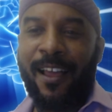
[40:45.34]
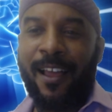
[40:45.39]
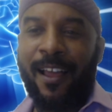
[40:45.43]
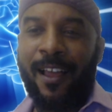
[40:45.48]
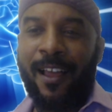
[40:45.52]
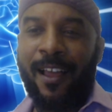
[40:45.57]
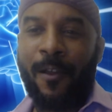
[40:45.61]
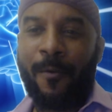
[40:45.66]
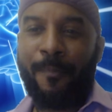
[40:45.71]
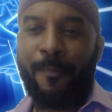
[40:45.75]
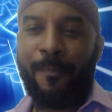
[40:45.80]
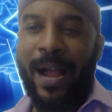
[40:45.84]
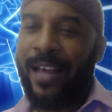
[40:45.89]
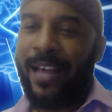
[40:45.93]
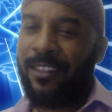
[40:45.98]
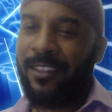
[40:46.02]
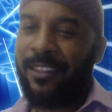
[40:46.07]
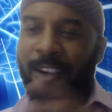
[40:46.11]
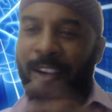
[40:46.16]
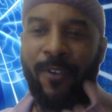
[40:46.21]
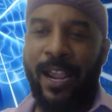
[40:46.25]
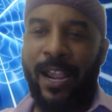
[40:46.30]
by the
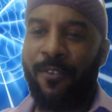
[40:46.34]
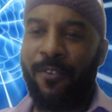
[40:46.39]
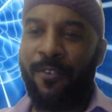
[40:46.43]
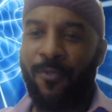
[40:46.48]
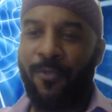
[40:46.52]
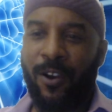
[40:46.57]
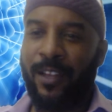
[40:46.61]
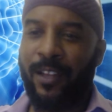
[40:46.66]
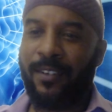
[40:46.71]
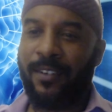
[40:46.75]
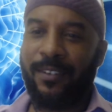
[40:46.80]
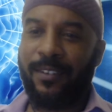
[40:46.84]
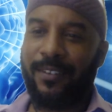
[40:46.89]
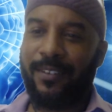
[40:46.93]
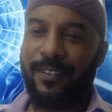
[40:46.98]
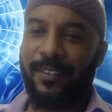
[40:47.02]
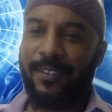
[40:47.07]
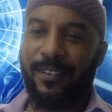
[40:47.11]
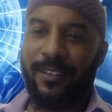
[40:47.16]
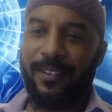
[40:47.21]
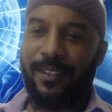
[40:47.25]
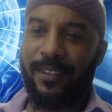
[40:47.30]
great one
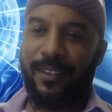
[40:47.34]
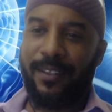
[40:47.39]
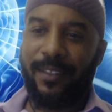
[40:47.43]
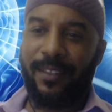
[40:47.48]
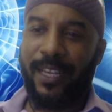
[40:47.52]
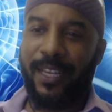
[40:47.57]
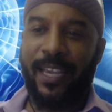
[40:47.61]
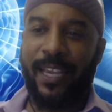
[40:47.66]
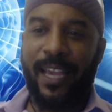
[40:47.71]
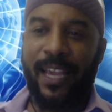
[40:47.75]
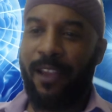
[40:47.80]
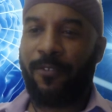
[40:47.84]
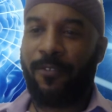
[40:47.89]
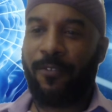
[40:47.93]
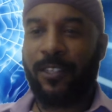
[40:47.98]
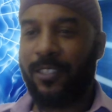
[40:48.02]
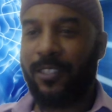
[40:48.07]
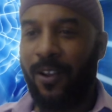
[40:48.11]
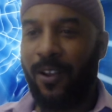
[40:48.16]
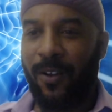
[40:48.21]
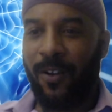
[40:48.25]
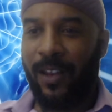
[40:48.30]
that gave us
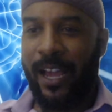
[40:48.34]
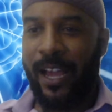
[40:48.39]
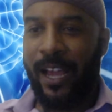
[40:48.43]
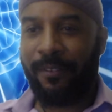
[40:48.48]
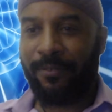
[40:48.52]
all life?